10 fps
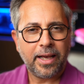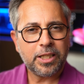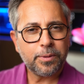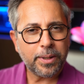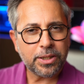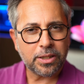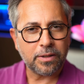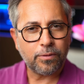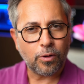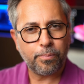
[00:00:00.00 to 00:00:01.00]

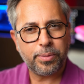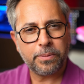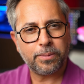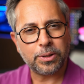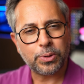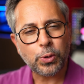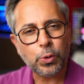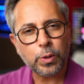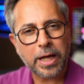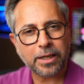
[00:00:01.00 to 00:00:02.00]
especially for people
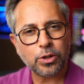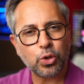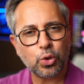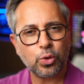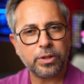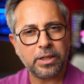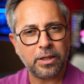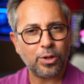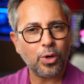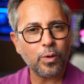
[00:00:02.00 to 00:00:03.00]
who like to shoot in
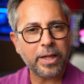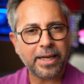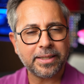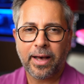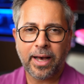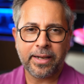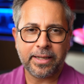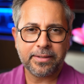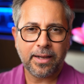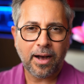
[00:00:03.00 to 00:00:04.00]
low light and
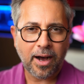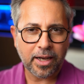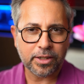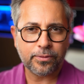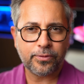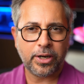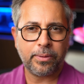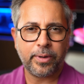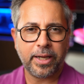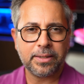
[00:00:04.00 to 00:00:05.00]
at higher
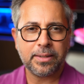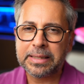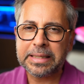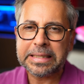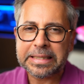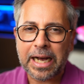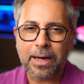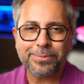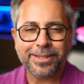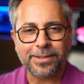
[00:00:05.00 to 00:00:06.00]
frame rates. This
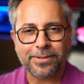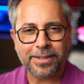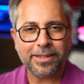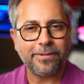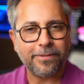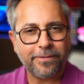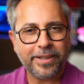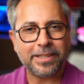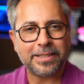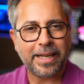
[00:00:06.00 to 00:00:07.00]
update really
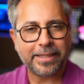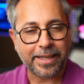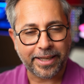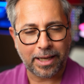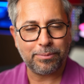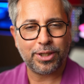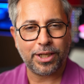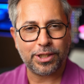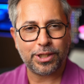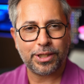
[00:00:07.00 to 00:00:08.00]
feels like a game
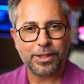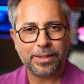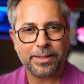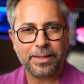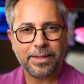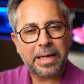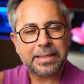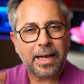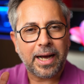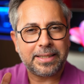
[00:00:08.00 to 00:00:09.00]
changer.
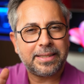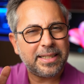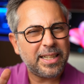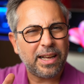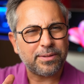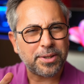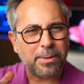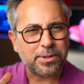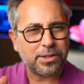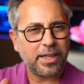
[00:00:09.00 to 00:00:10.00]
But I still have
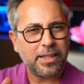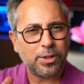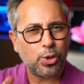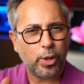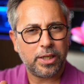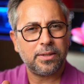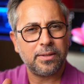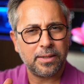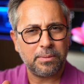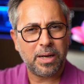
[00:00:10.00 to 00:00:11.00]
some crazy
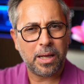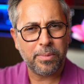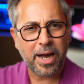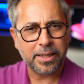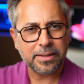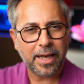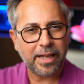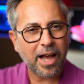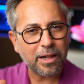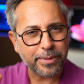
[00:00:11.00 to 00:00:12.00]
questions in my mind,
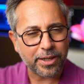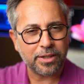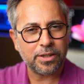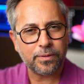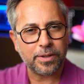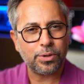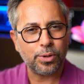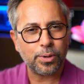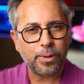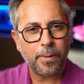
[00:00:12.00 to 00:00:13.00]
and I'll be honest with
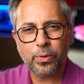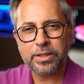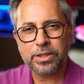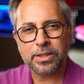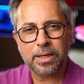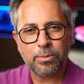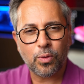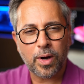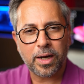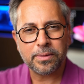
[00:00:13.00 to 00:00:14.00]
you. Question number
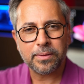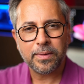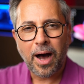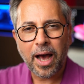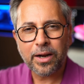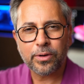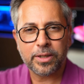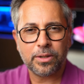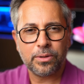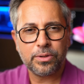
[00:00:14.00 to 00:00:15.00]
1. Higher
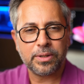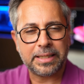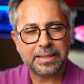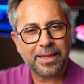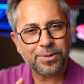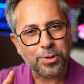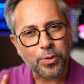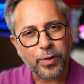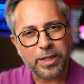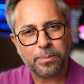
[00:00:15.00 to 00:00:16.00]
resolution is not
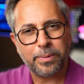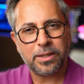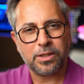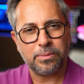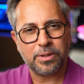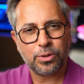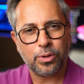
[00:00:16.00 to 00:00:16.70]
always better image